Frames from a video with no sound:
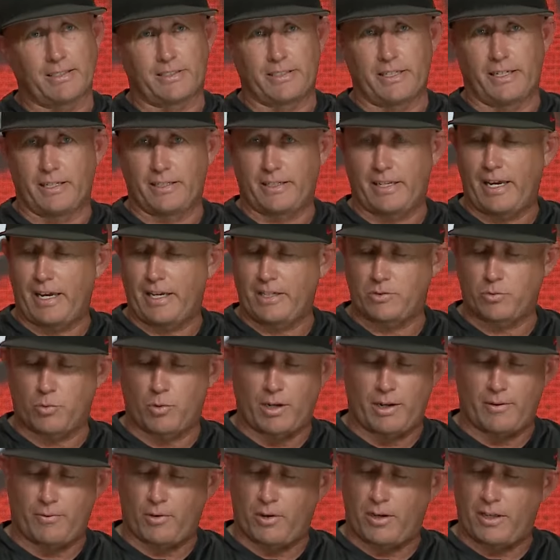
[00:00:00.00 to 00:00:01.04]
10 days,
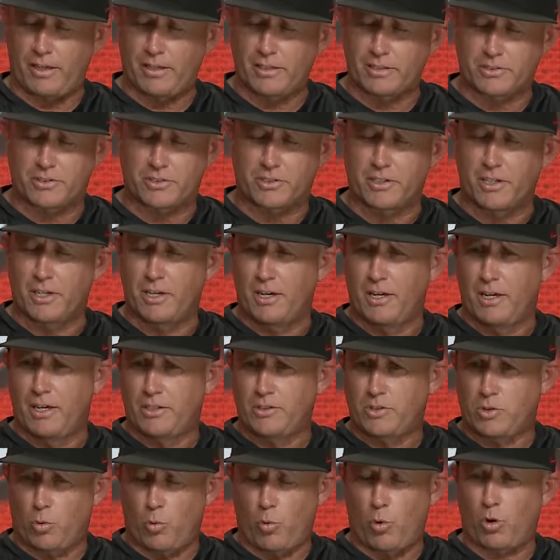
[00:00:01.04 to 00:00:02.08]
whatever it is,
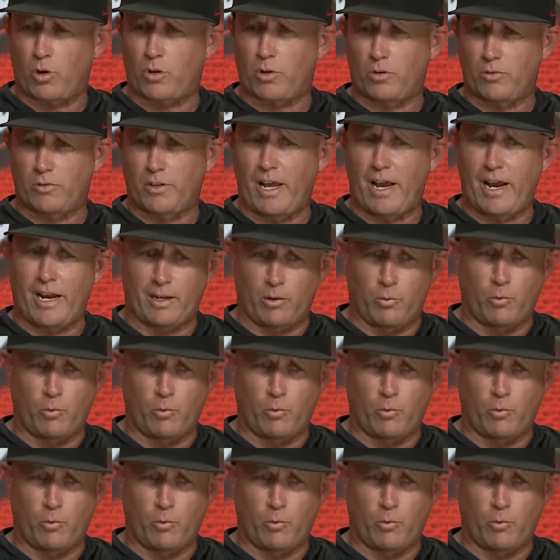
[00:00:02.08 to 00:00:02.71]
to work on that.